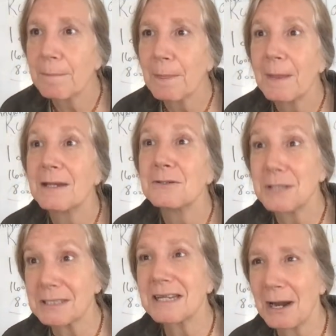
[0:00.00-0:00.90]
Wow. You
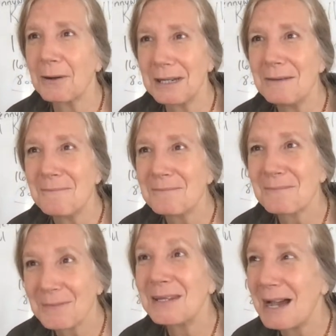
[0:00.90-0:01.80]
did carroty?
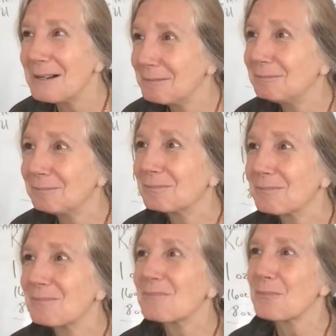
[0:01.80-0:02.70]
Totally yeah.
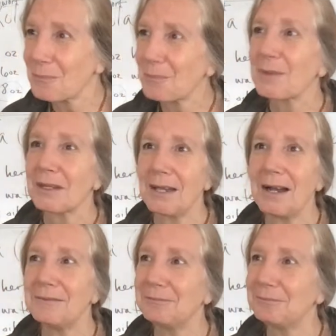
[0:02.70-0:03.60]
Mm-hmm. Yeah.
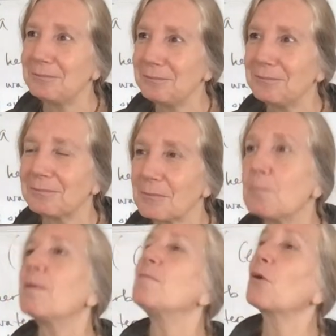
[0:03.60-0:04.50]

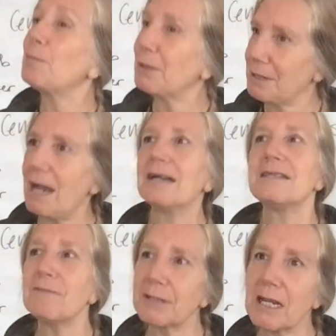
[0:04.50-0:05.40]
Mm-hmm. But more bitter, yeah,
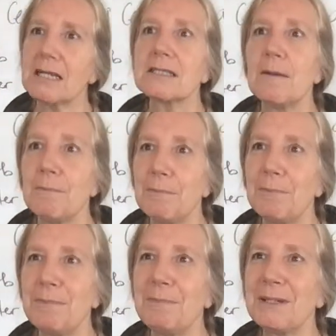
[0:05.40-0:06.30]
definitely has that
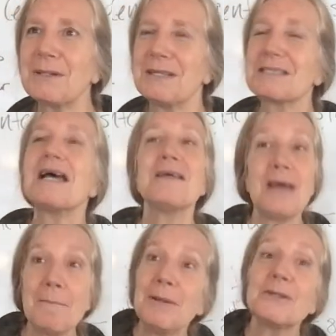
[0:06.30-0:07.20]
oh, bitterness.
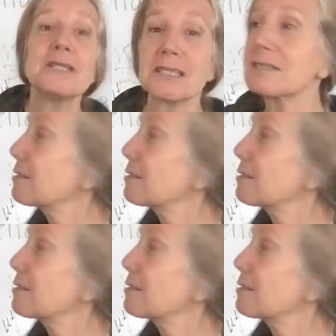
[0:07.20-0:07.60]
That bitterness